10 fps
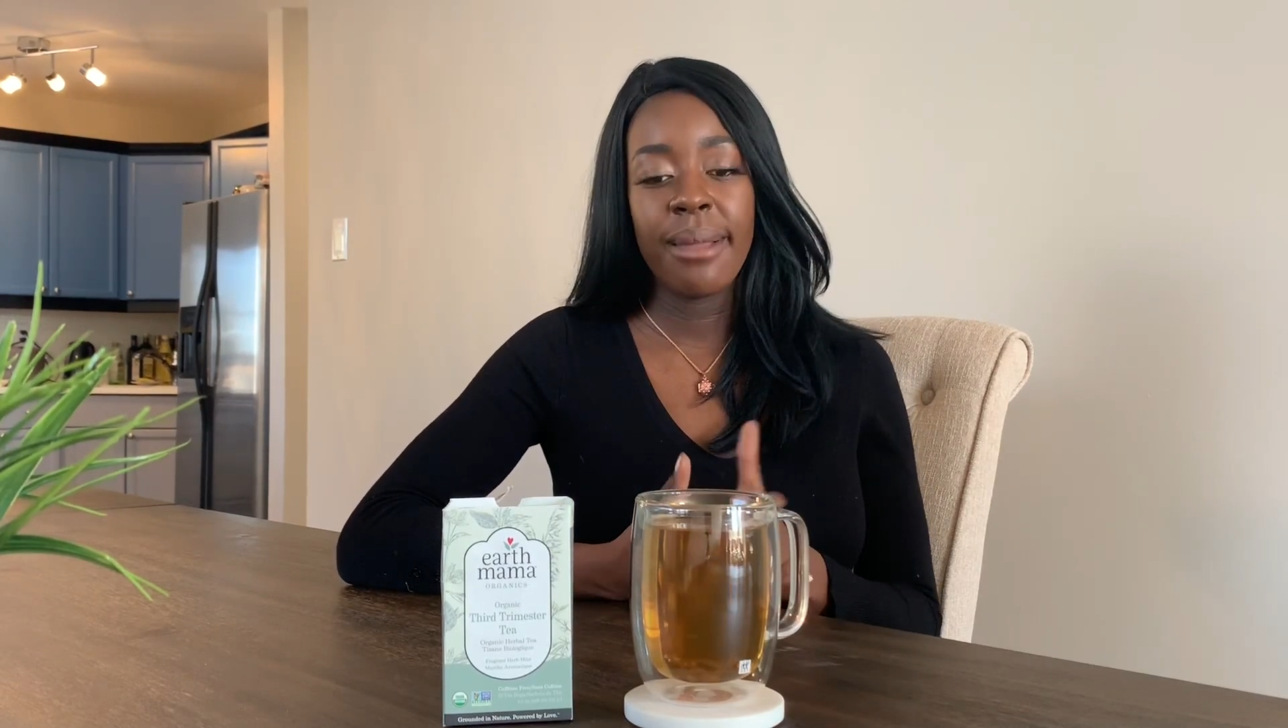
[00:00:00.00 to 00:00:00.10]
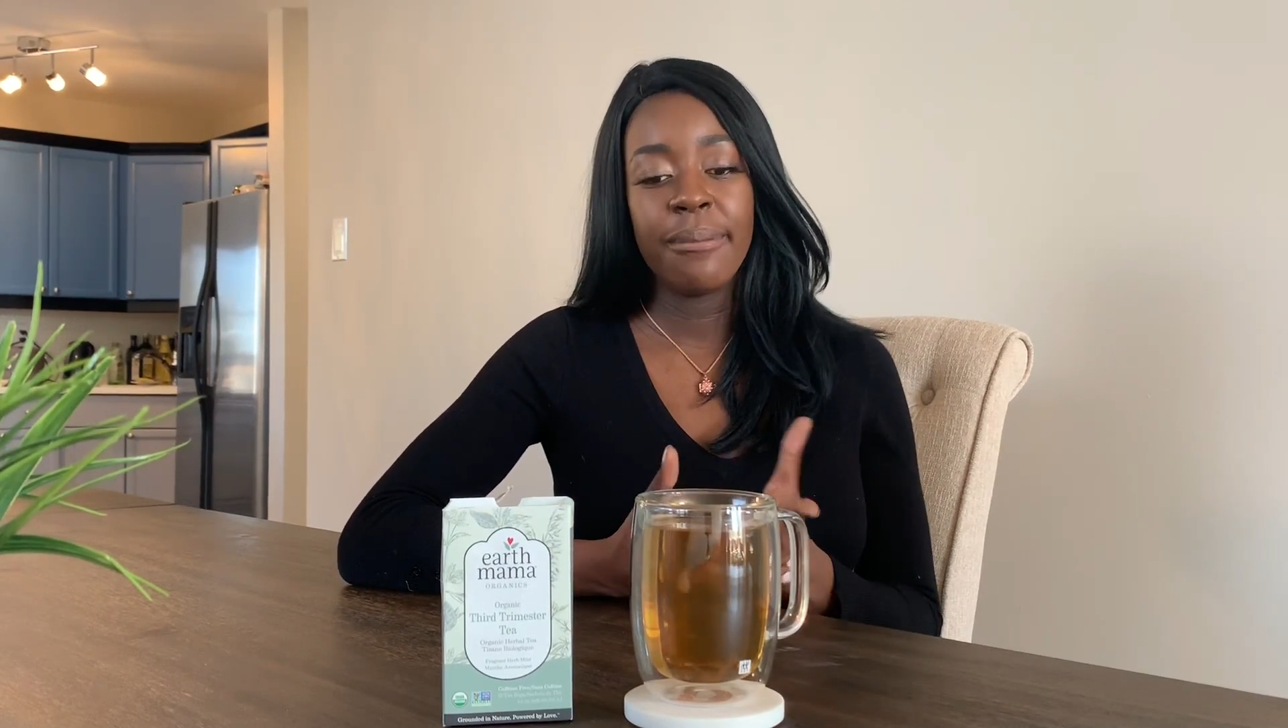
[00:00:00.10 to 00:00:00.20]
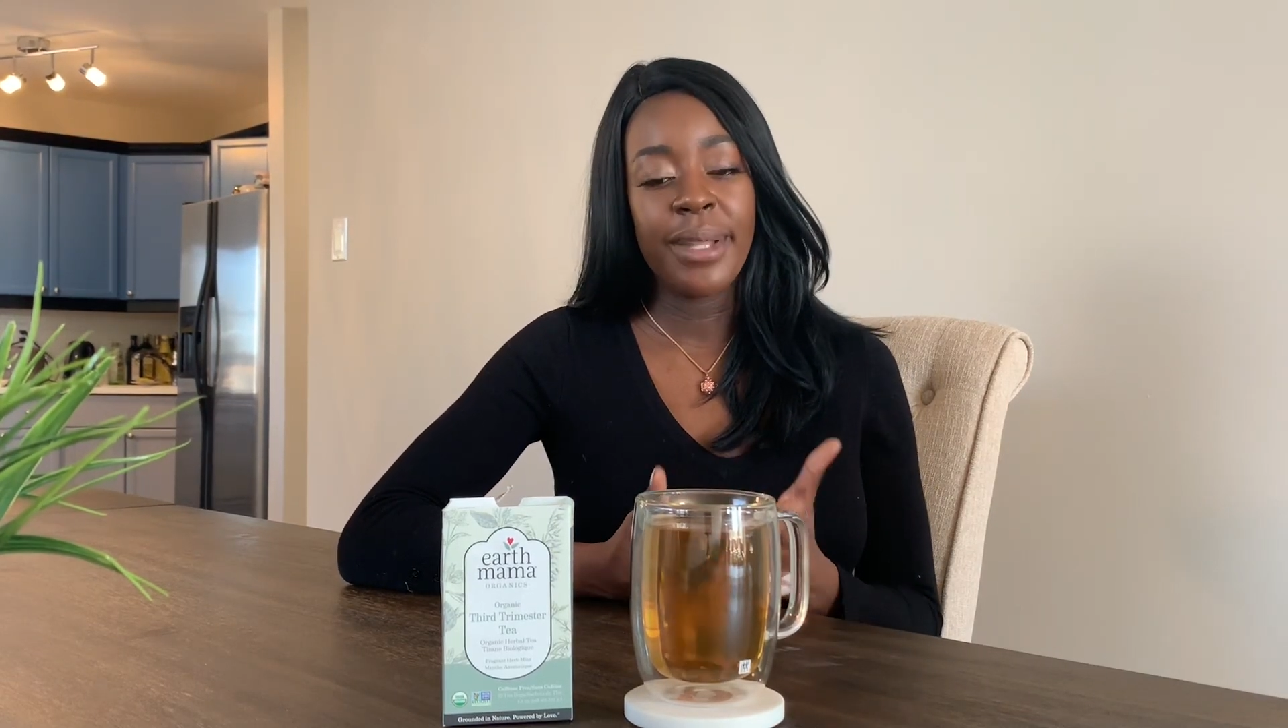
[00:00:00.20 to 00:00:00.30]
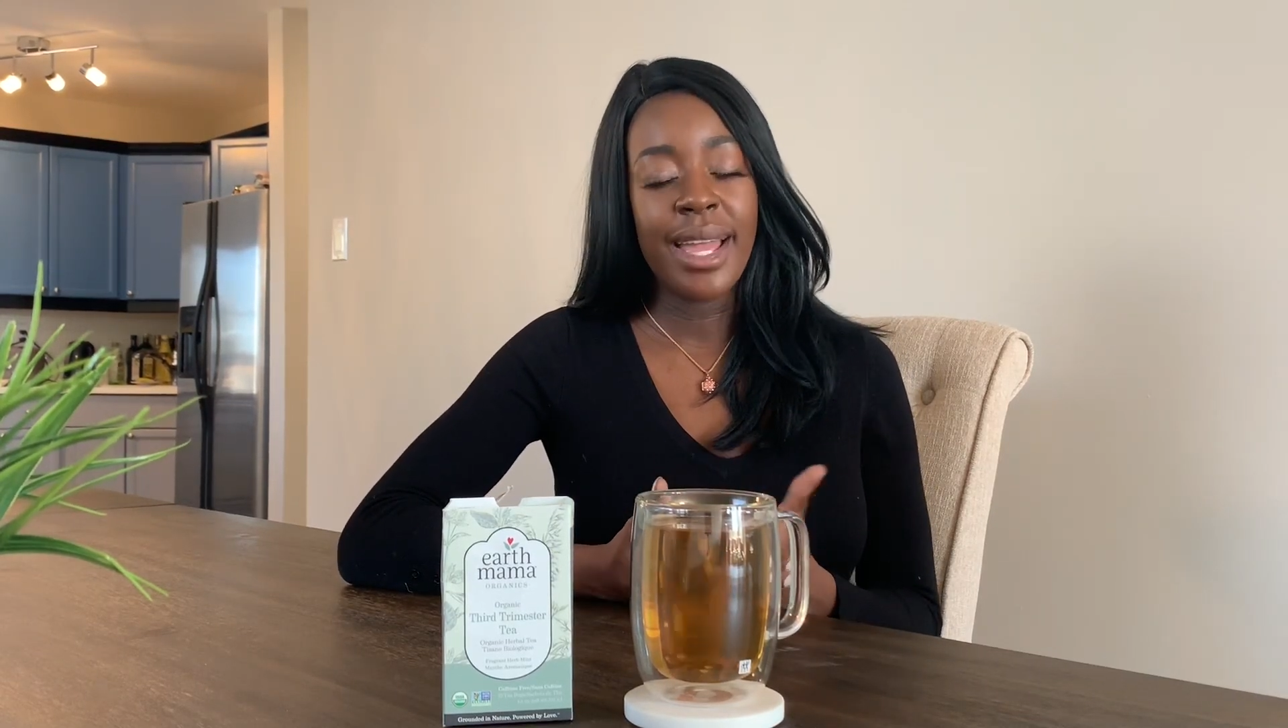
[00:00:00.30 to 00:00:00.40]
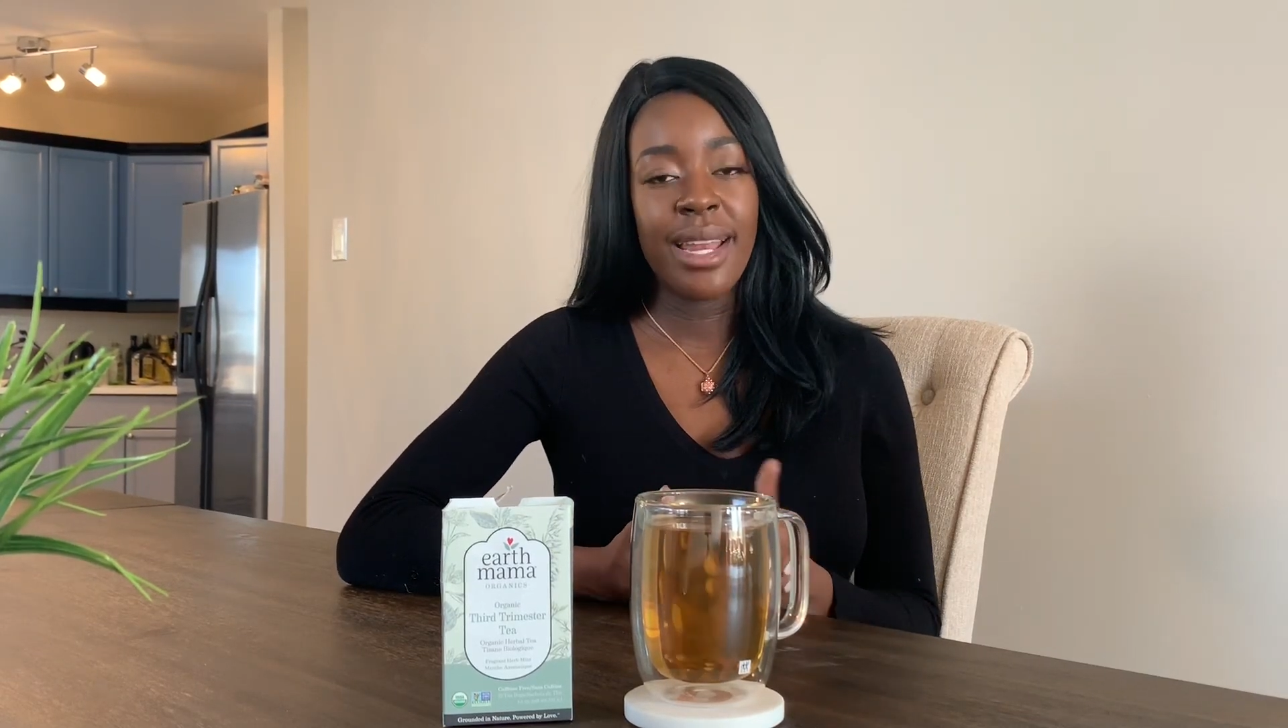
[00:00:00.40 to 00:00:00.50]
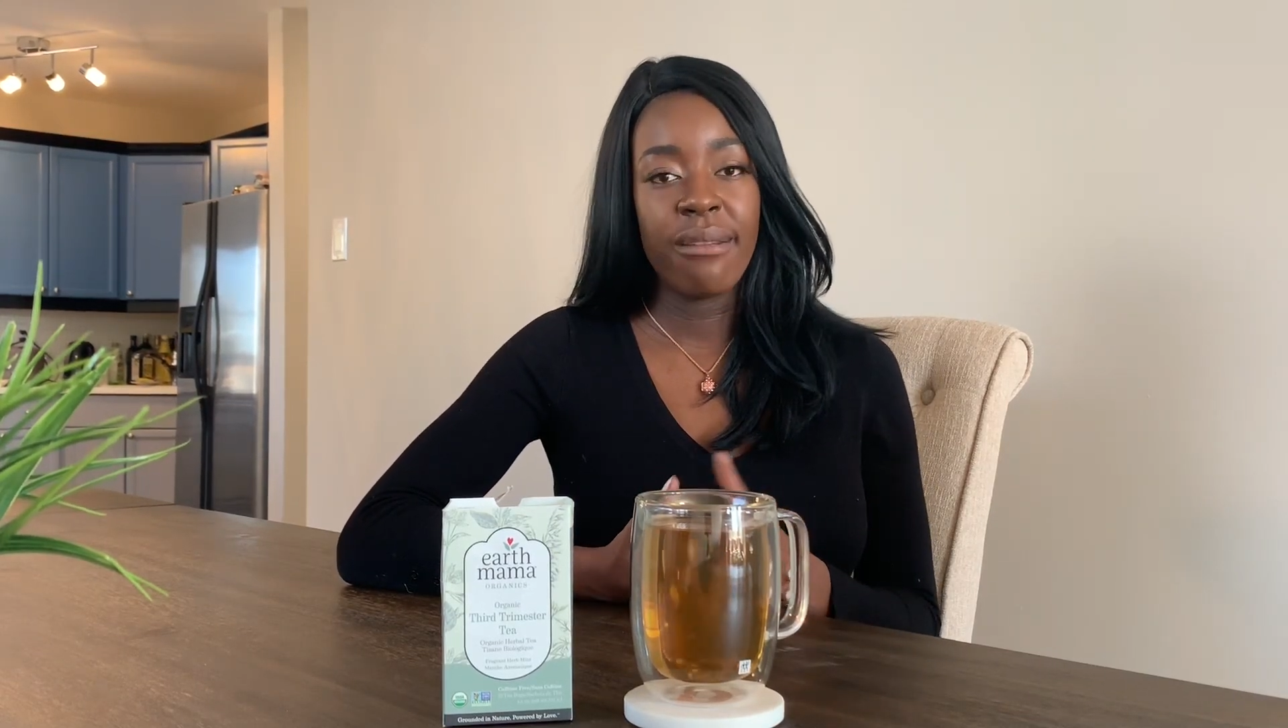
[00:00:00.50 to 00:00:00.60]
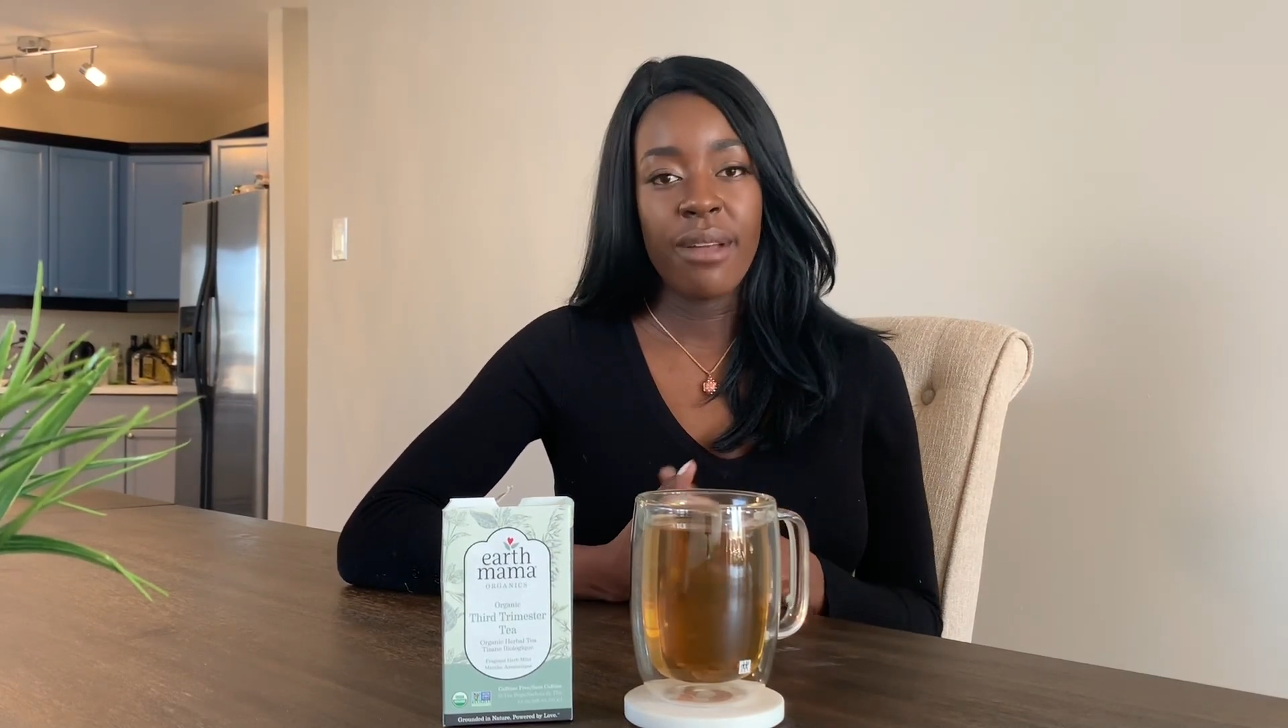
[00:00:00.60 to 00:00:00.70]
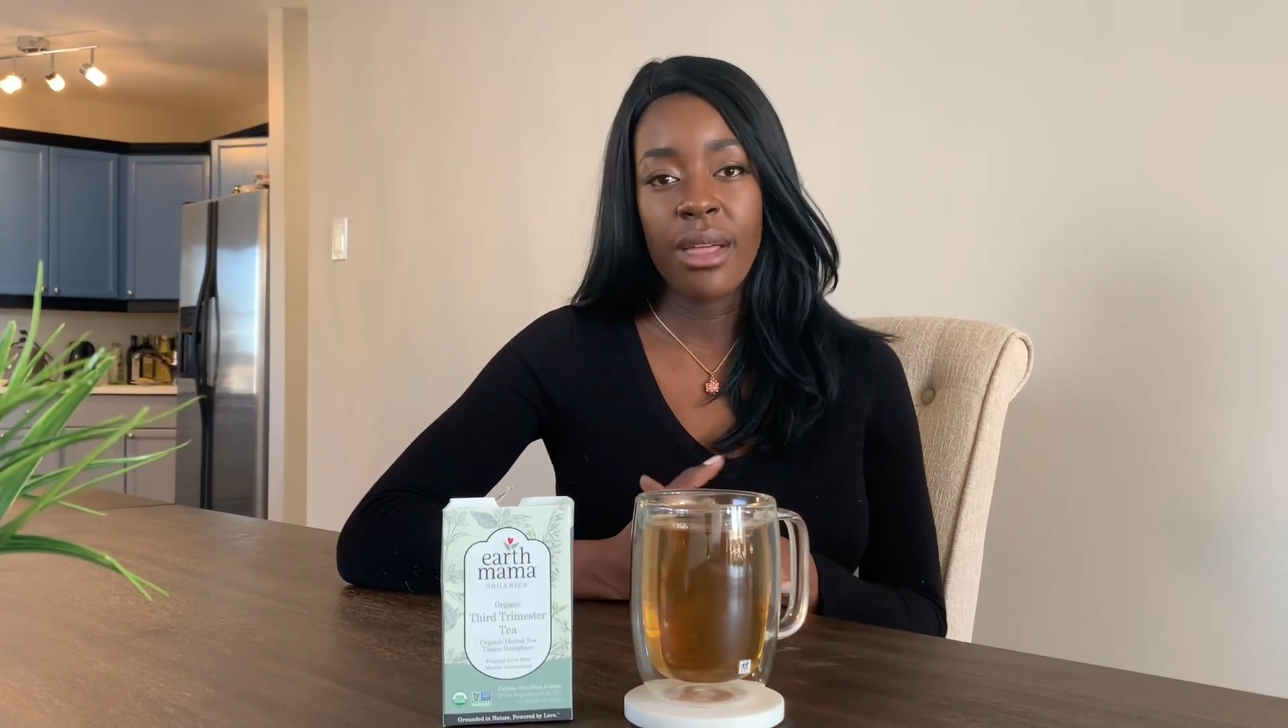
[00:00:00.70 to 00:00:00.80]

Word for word: a blend of